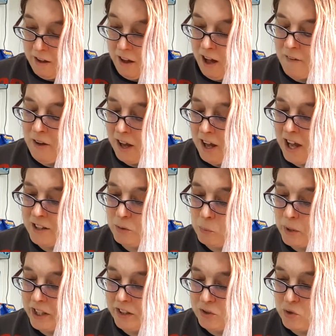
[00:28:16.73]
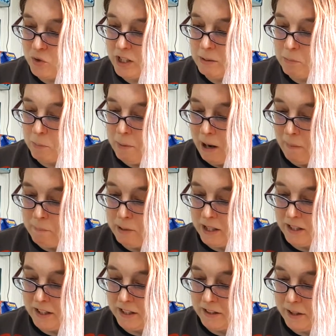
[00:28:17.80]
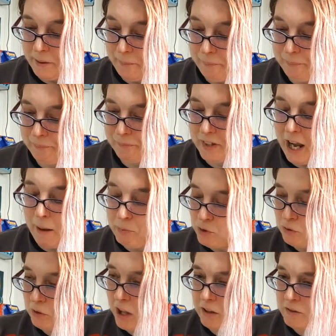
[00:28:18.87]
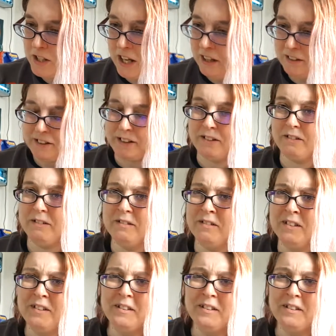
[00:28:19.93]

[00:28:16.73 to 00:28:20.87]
I had a weird dream about being in a capsule hotel in...